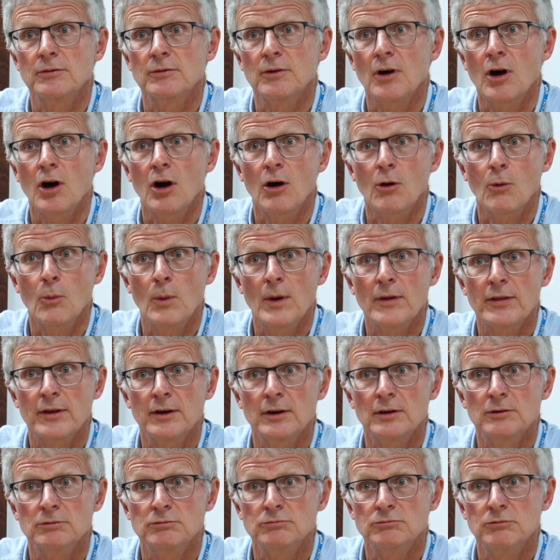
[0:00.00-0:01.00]
hot
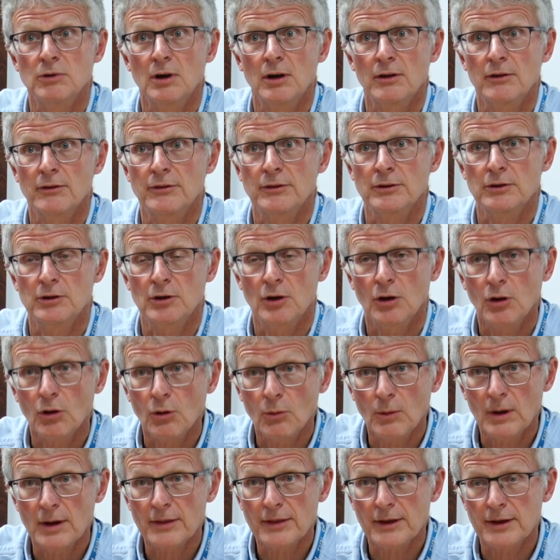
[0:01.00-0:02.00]
weather rather than
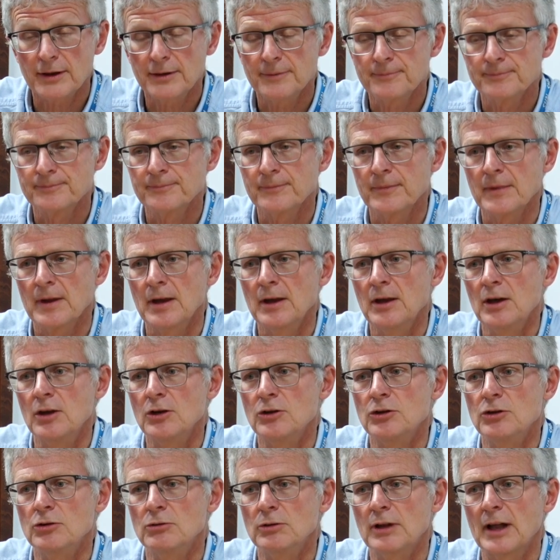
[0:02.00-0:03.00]
cold weather,
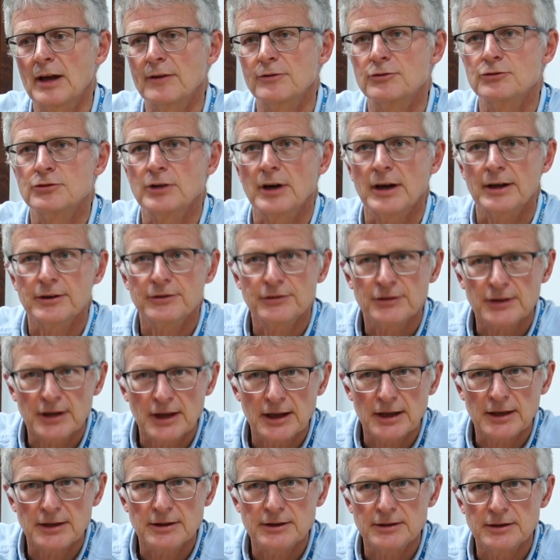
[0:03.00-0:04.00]
you will have dry
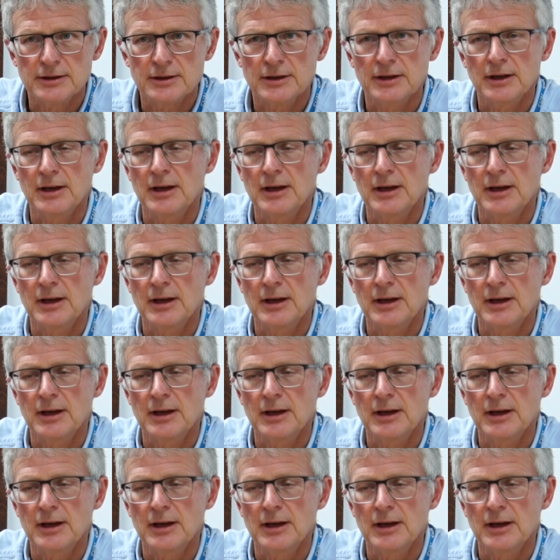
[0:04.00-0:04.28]
skin,